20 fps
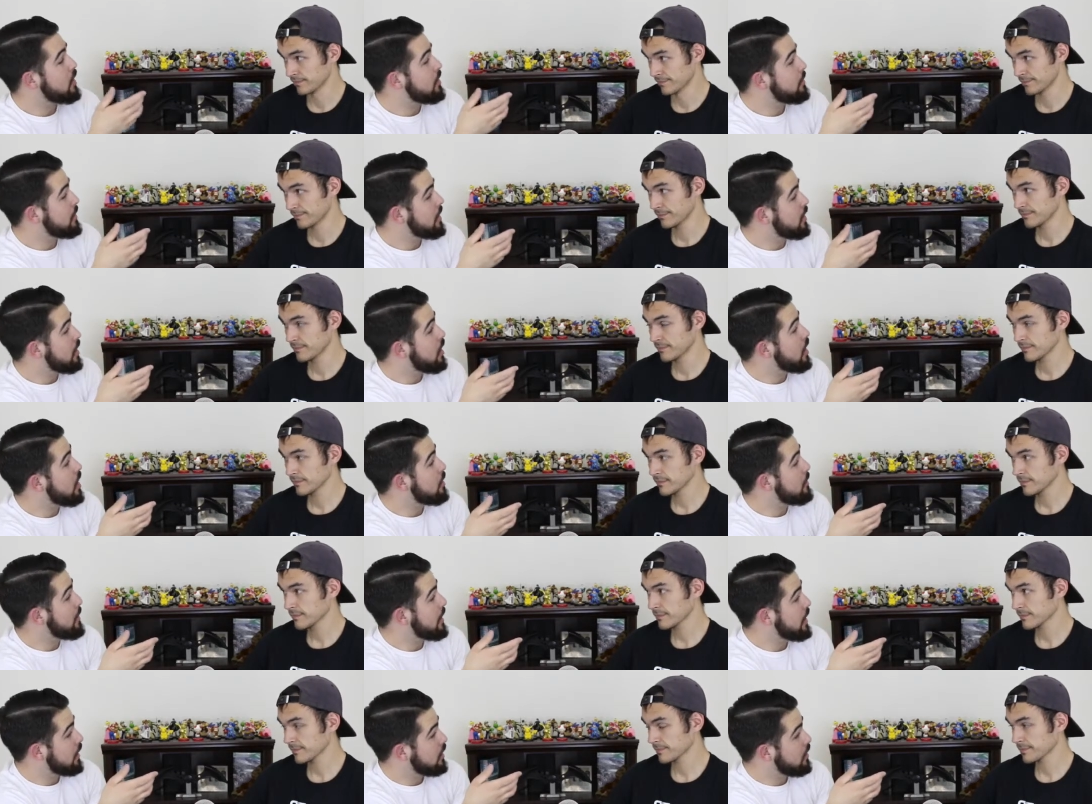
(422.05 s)
Speaker 1: what about
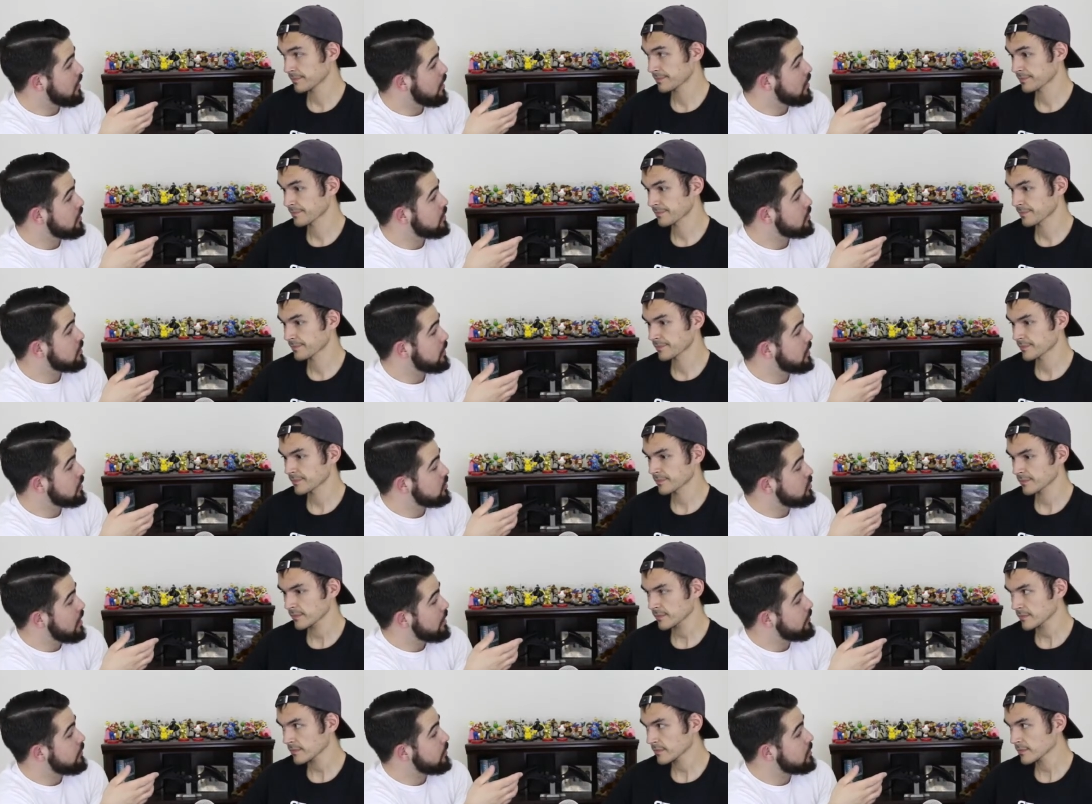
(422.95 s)
automatic cars where they
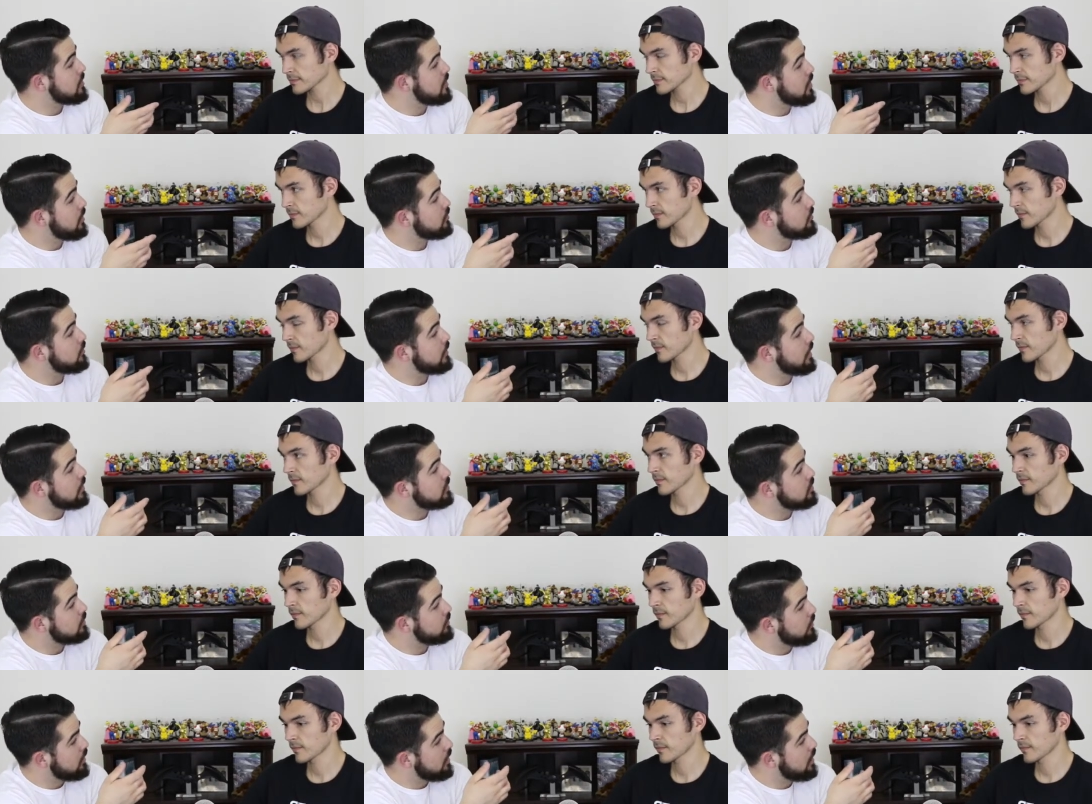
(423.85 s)
drive themselves without
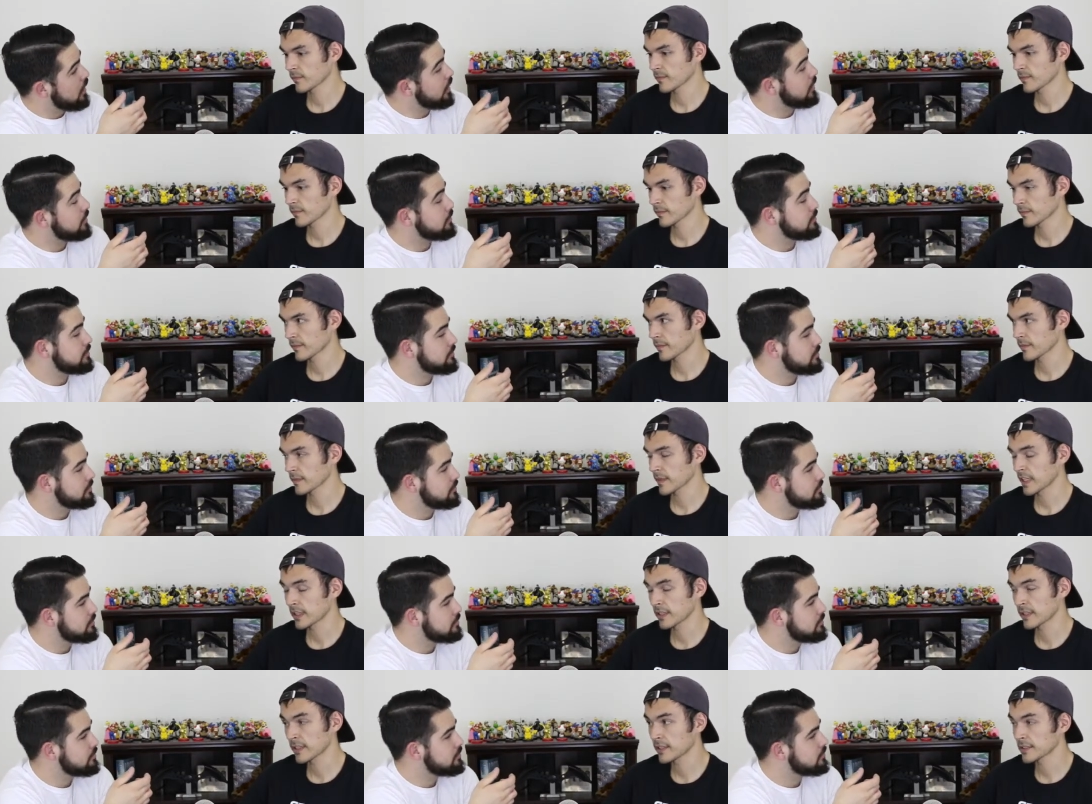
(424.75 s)
actually flying?
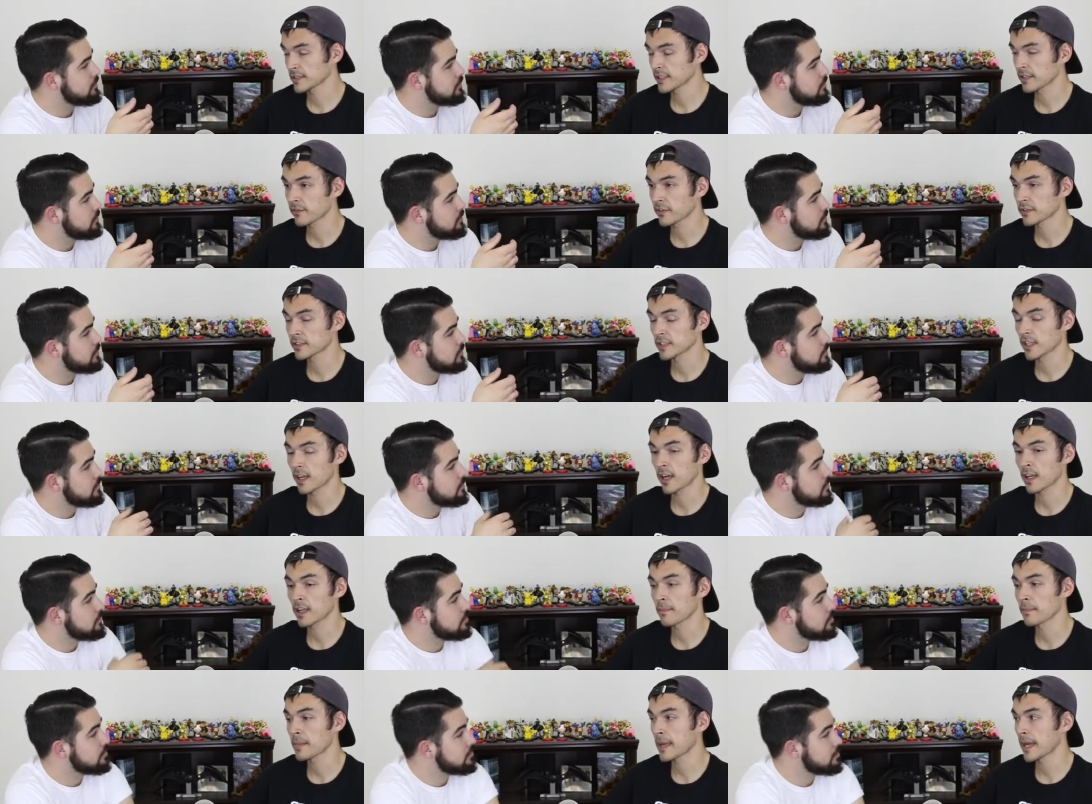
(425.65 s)
Speaker 2: Now see if it was an
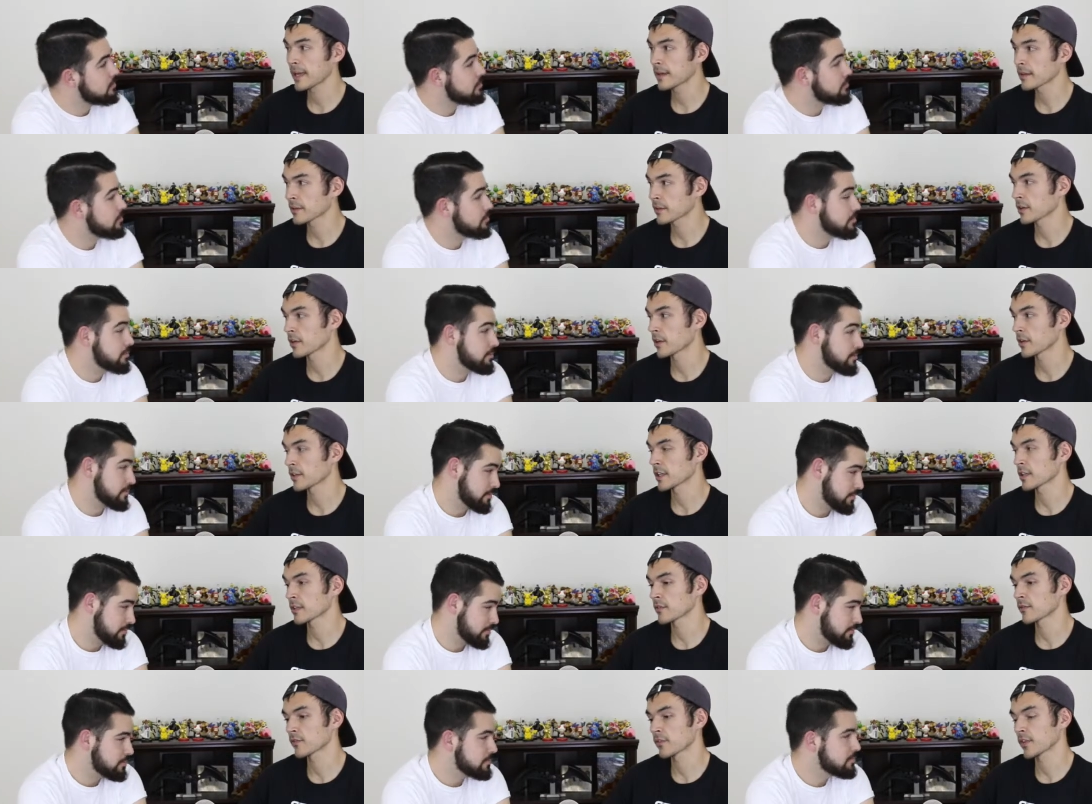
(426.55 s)
automatic car
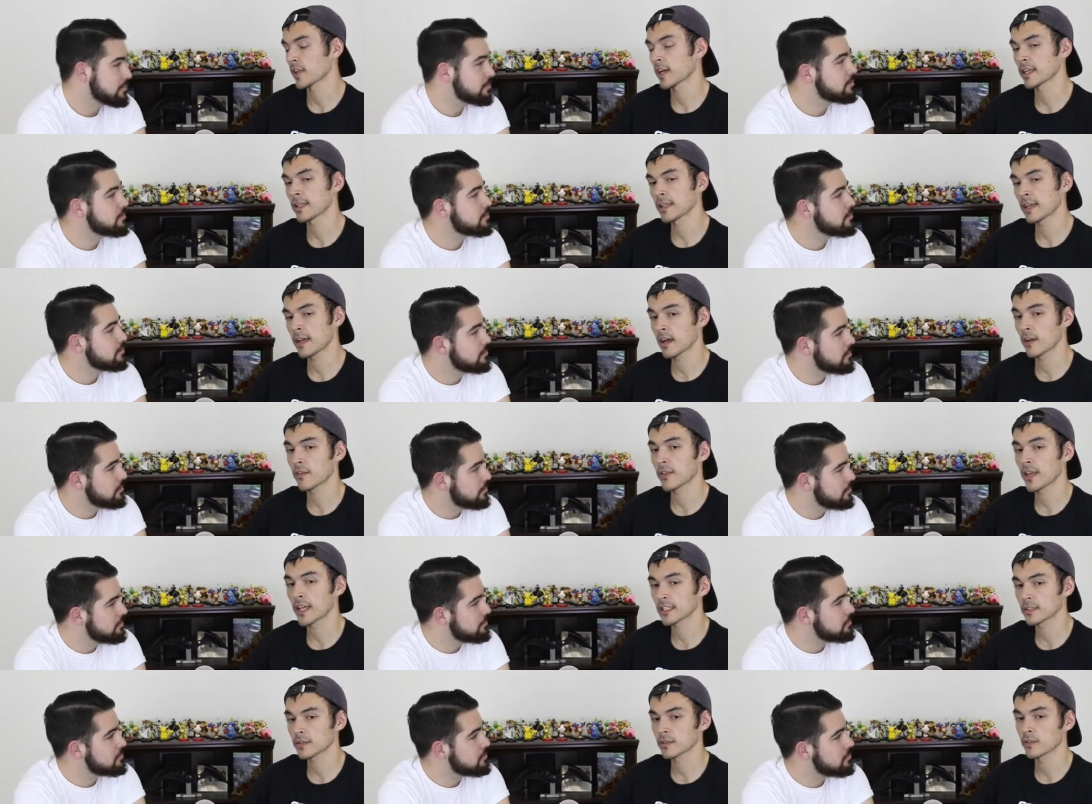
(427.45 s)
that could fly. Now
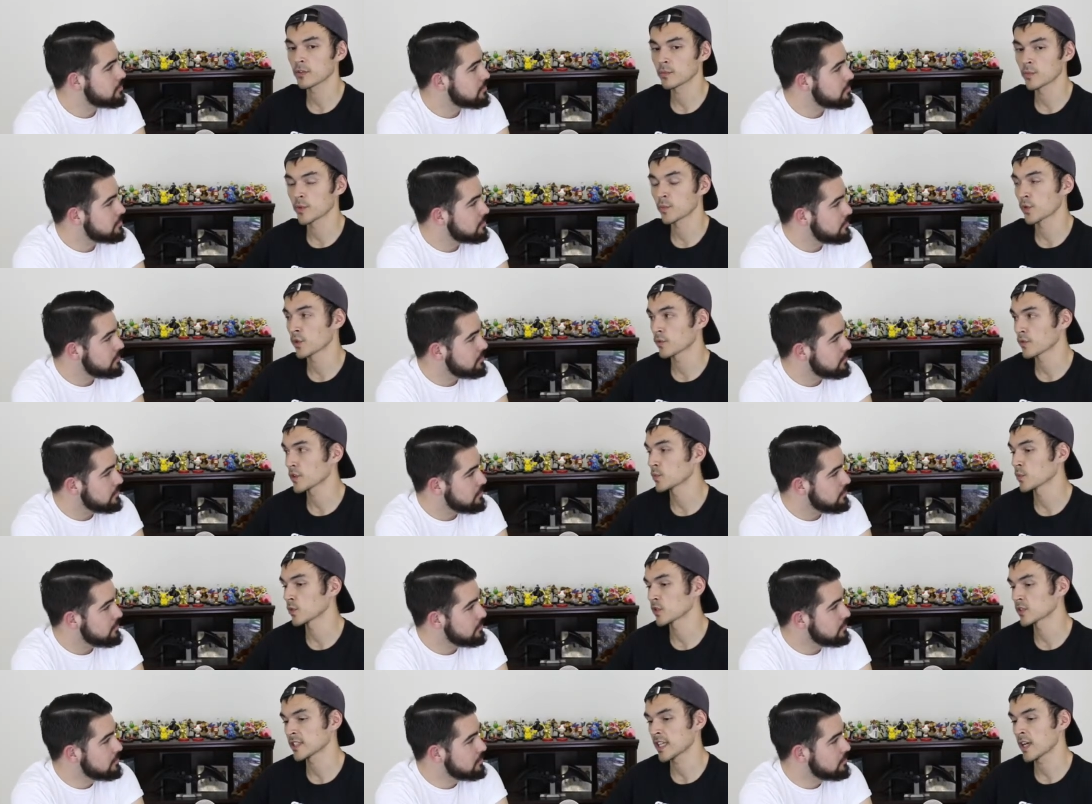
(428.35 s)
that's a little bit more
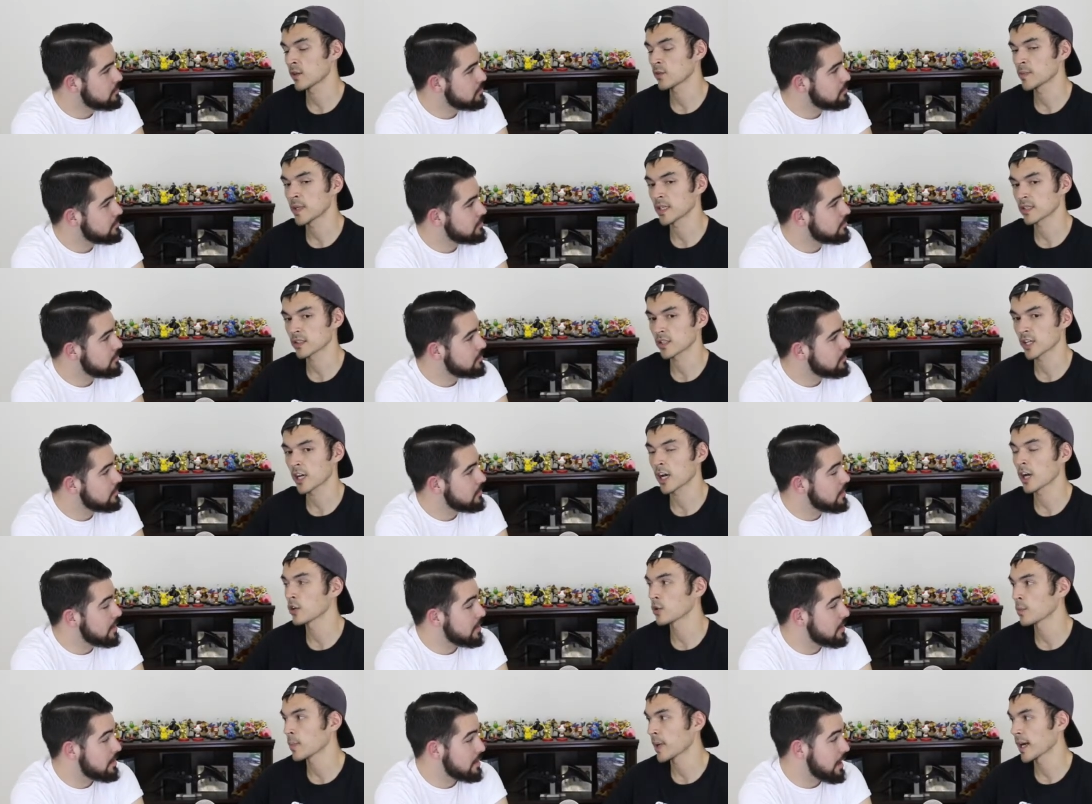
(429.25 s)
reasonable, because now it's basically
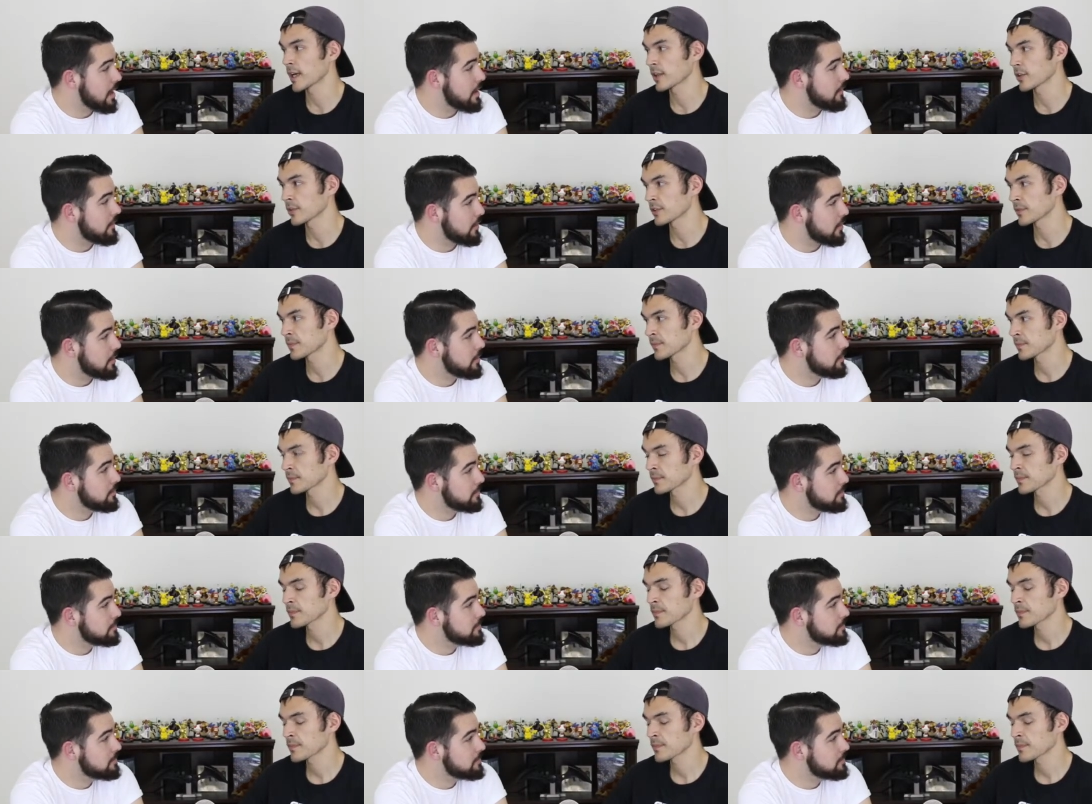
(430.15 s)
autopilot.